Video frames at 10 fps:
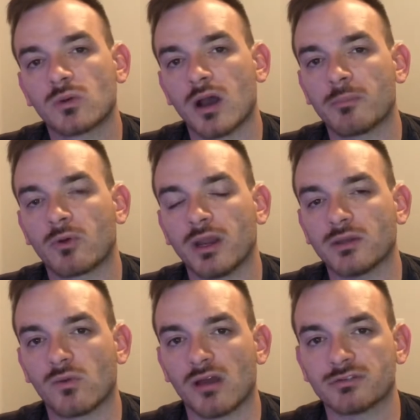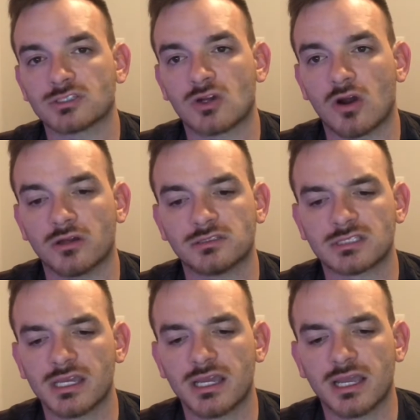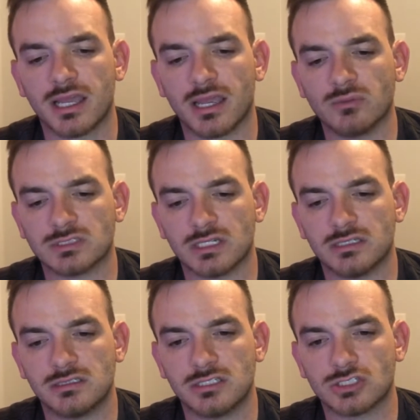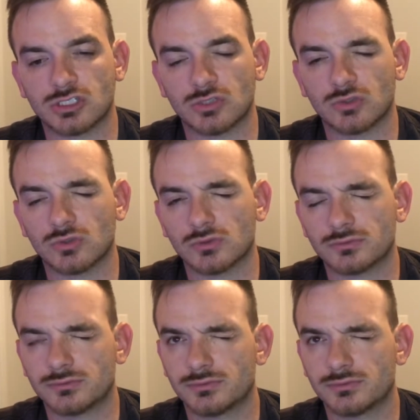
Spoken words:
upgraded graphics cards, it was an additional